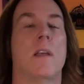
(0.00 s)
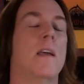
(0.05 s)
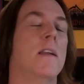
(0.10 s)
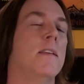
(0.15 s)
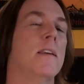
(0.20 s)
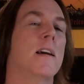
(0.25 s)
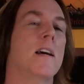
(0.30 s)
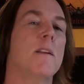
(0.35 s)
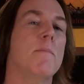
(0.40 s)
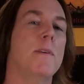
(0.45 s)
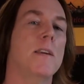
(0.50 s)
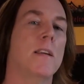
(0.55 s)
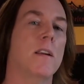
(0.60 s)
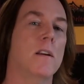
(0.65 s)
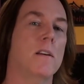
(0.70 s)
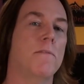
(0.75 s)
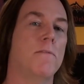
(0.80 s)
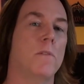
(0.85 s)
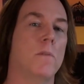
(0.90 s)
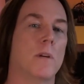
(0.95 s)
and you got to be
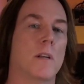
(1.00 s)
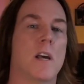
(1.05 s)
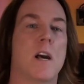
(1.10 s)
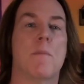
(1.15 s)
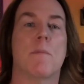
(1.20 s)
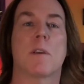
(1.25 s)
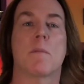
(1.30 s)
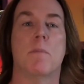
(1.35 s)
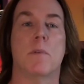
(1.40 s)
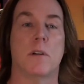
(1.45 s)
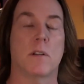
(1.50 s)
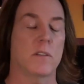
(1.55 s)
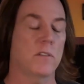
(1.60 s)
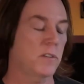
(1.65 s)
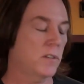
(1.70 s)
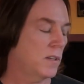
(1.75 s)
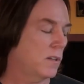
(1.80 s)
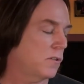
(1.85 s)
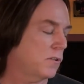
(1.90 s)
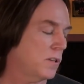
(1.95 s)
careful with comic
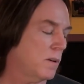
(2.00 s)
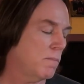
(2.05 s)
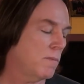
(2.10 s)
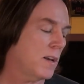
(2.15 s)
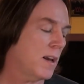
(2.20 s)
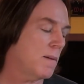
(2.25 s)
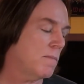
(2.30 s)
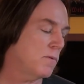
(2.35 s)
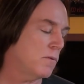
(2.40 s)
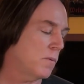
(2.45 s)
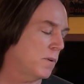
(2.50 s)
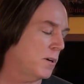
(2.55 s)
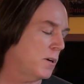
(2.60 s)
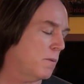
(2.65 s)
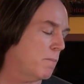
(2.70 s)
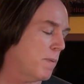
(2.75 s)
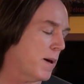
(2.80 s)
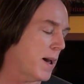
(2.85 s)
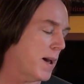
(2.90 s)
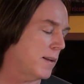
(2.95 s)
books, because sometimes when they're
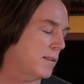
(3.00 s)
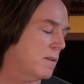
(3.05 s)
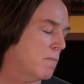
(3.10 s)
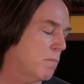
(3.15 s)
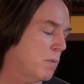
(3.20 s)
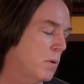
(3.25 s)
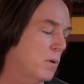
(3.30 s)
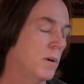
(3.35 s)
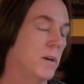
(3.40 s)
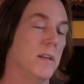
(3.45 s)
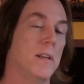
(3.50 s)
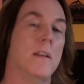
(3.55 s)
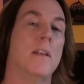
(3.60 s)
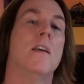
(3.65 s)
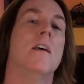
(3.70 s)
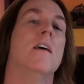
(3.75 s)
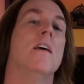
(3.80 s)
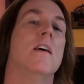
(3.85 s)
bagged and boarded,